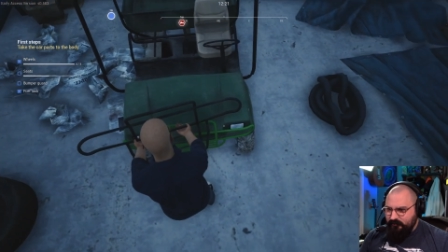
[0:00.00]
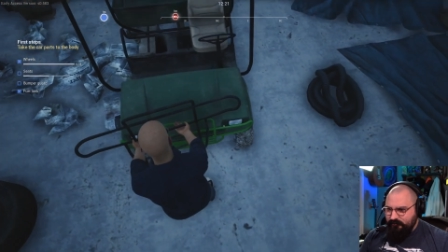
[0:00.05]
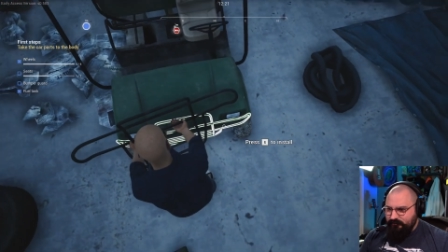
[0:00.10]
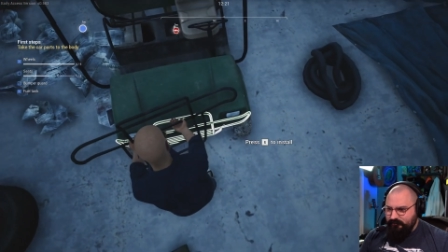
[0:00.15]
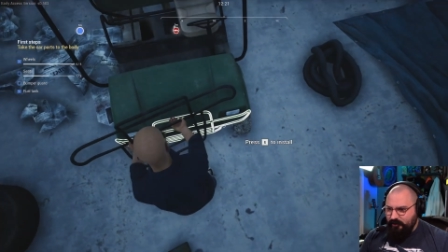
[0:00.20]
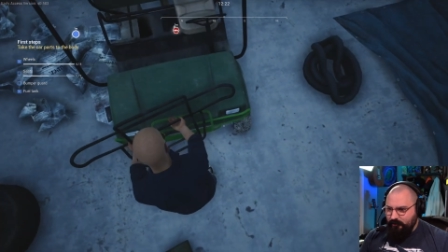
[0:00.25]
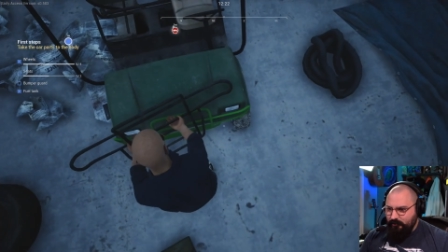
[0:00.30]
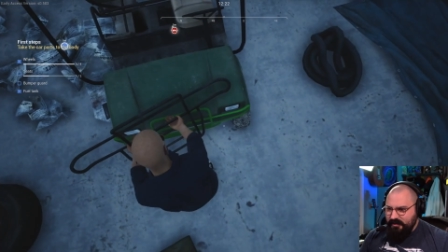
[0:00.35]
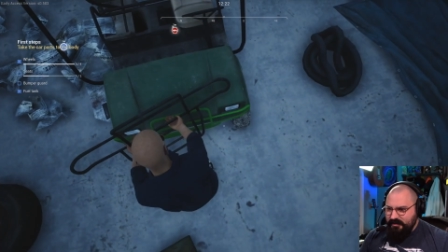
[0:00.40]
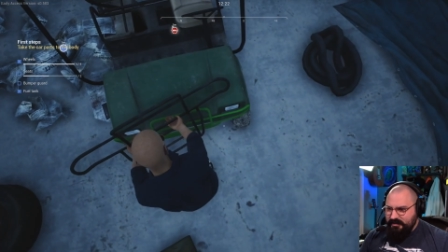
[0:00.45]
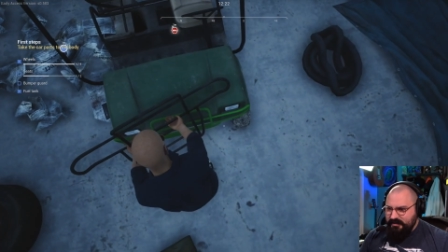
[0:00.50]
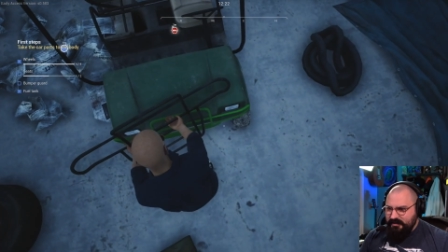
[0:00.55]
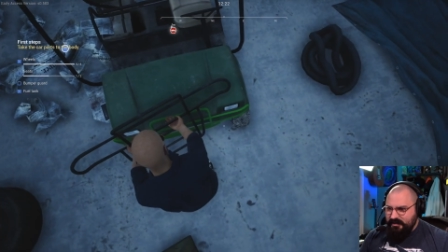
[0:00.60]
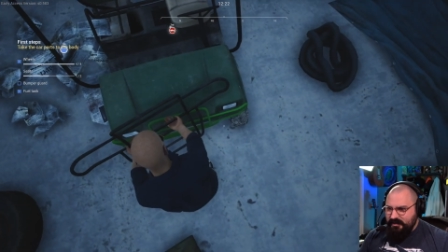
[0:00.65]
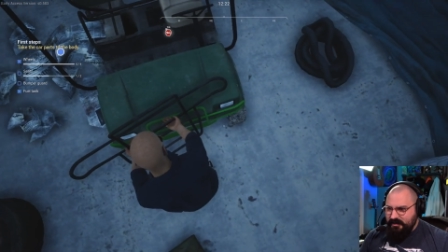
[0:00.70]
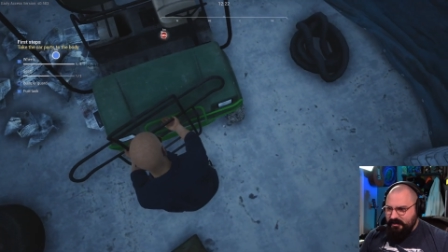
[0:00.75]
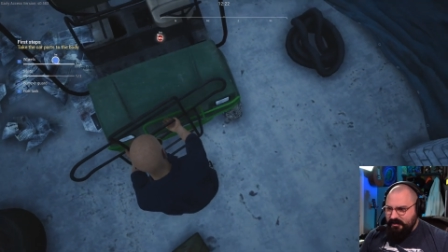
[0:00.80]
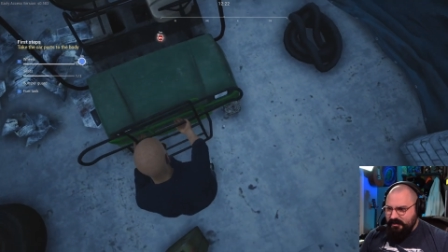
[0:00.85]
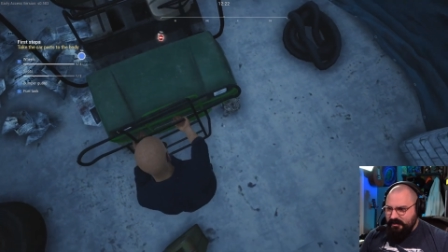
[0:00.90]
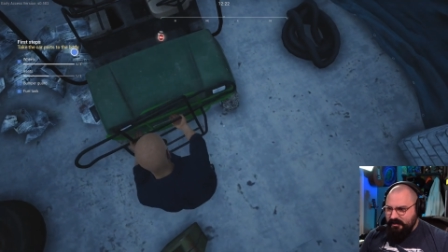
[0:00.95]
focused.
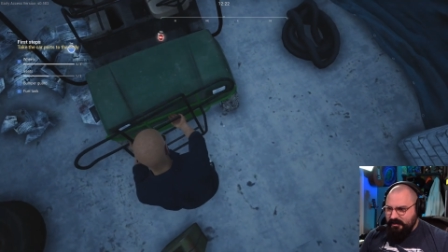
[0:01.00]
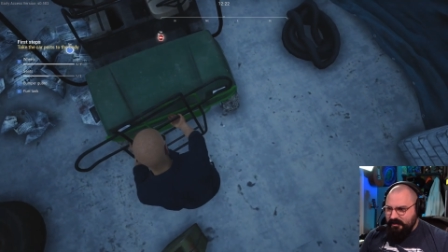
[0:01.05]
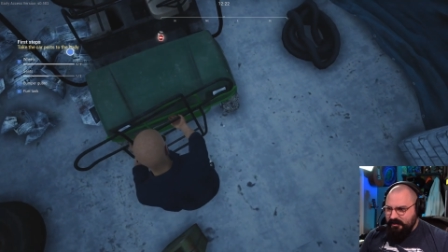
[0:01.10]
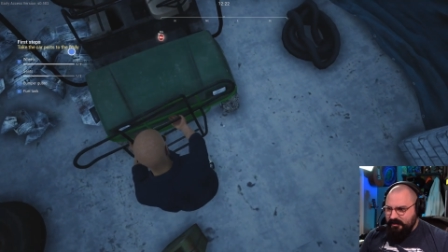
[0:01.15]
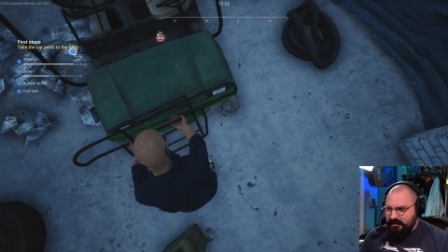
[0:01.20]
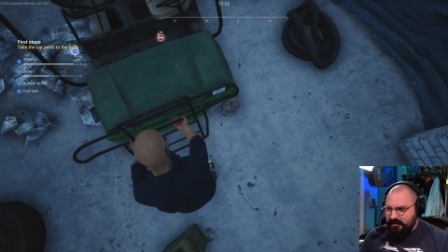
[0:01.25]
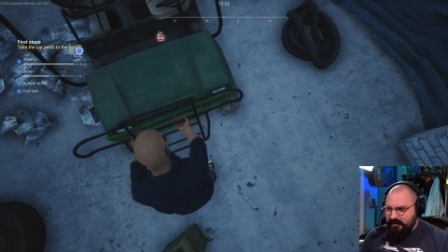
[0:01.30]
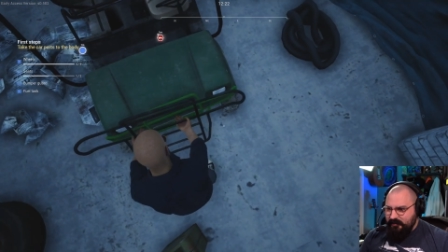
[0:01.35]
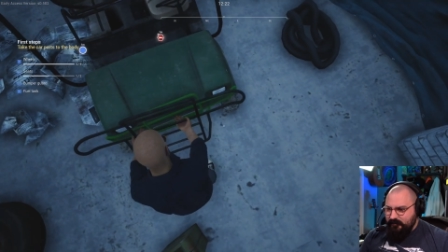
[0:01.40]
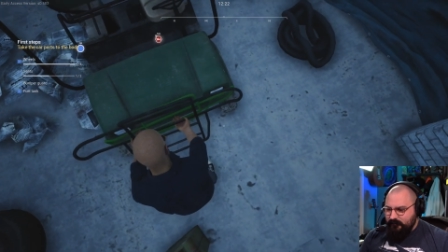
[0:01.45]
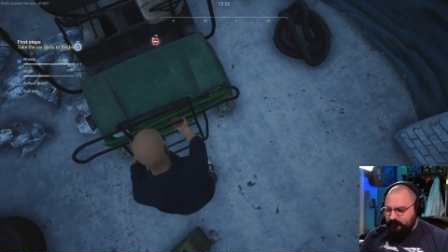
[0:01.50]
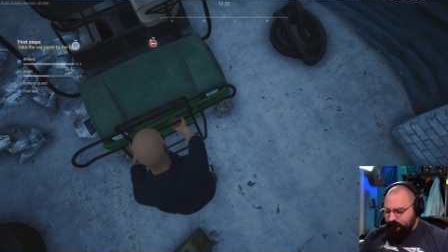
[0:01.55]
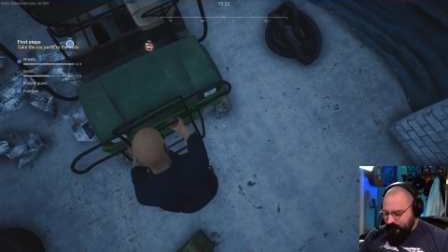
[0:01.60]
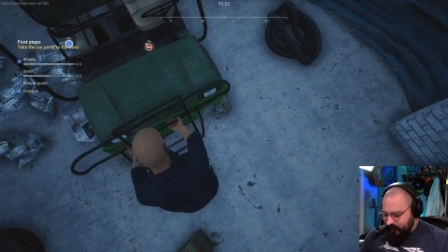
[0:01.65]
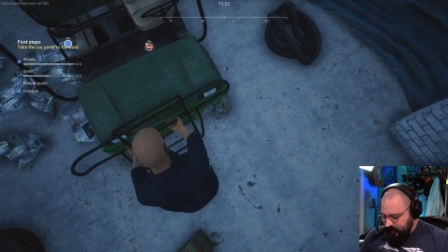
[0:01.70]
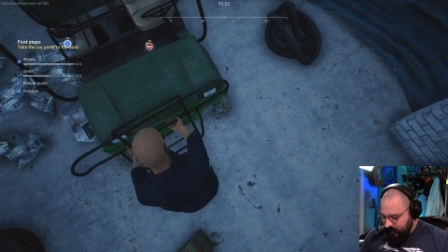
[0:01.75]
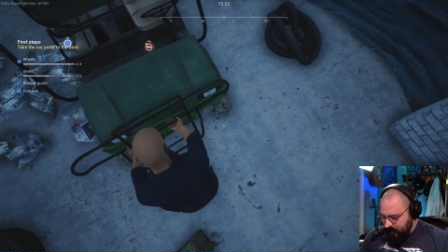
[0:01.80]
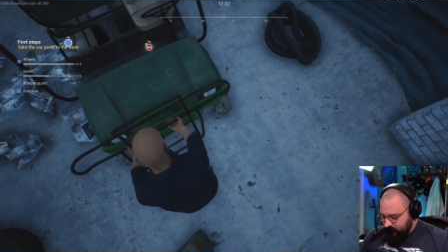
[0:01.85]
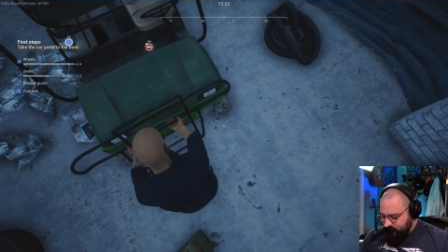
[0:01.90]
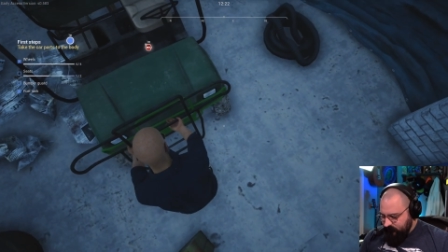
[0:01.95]

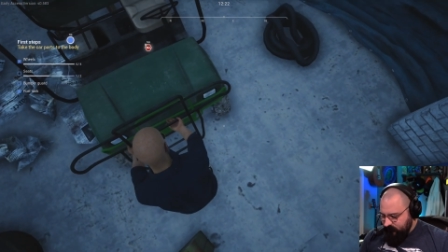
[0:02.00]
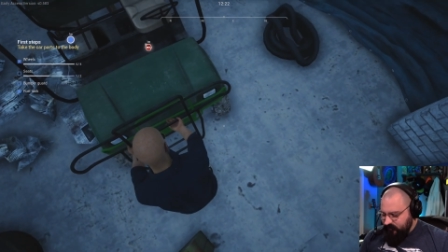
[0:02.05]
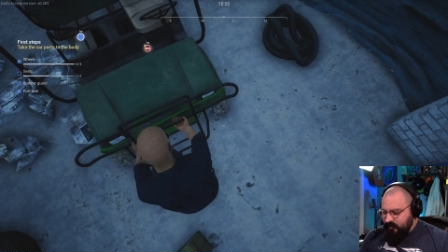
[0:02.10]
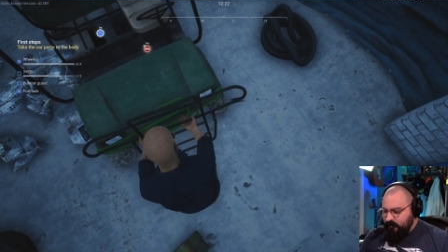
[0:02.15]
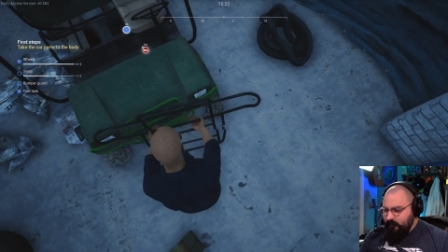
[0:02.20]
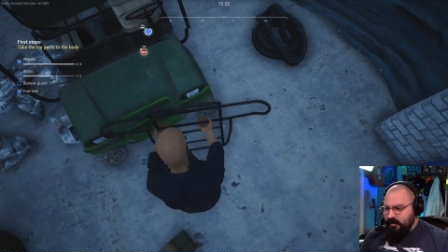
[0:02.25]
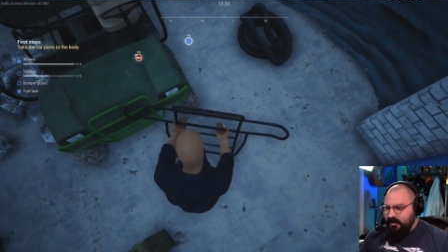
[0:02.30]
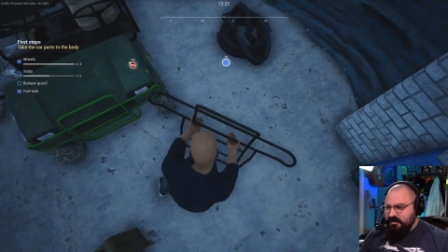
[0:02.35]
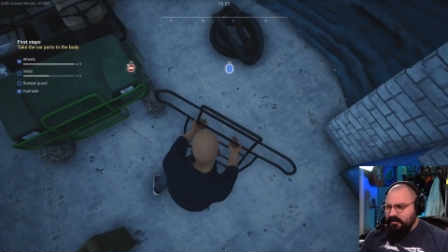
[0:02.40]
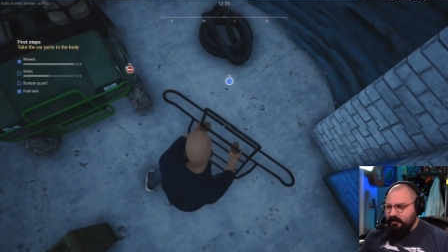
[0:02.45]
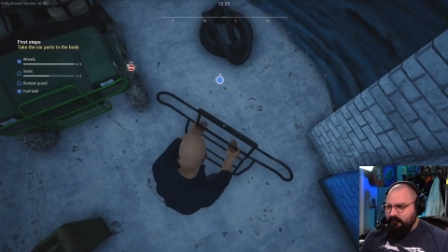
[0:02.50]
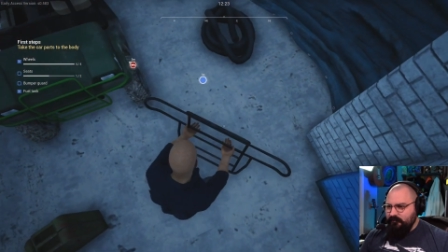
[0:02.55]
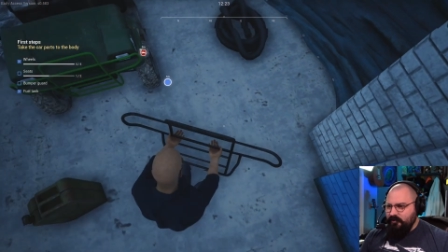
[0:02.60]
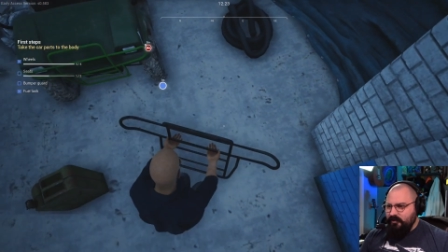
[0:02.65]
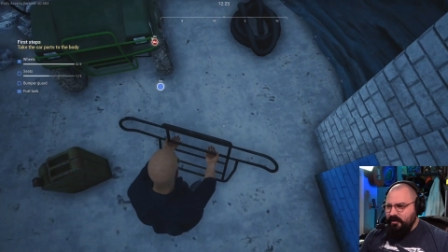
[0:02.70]
I've seen myself do